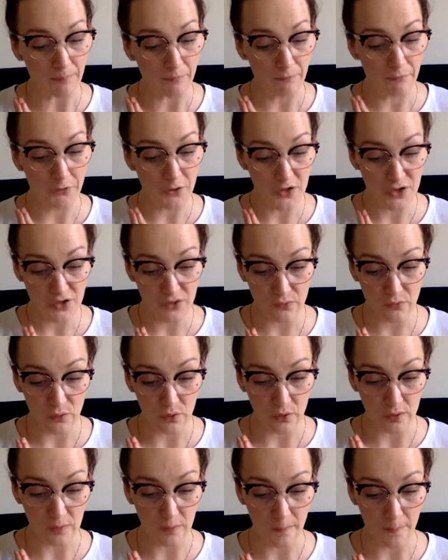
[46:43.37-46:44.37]
first of
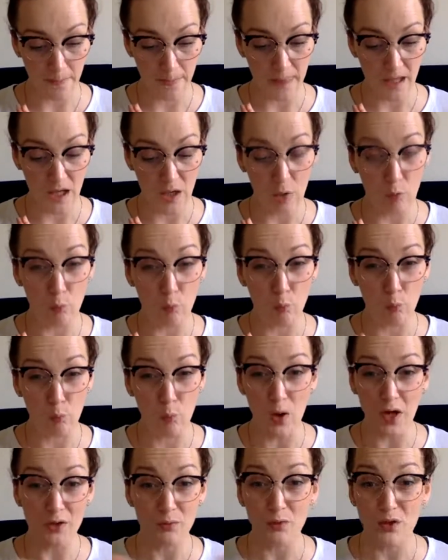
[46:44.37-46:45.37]
all,
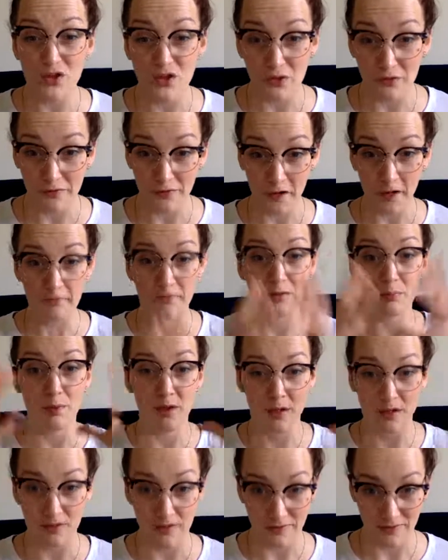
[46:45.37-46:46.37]
what was your favorite
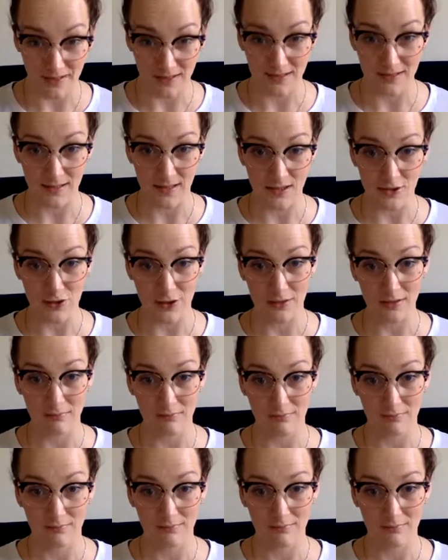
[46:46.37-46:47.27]
part of this session?